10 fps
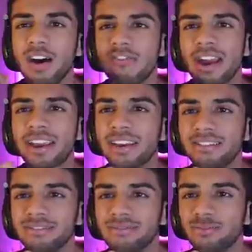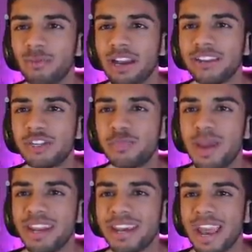I reckon we're gonna
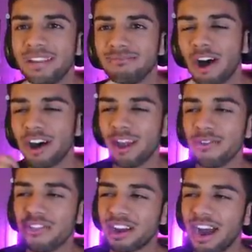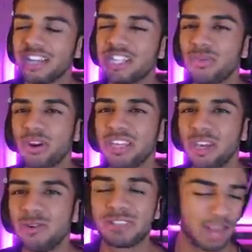spin again. I don't think I actually want to
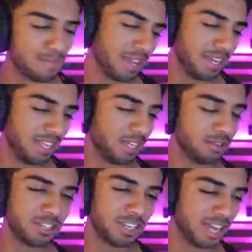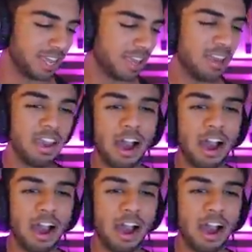use a Lamborghini Cooch today,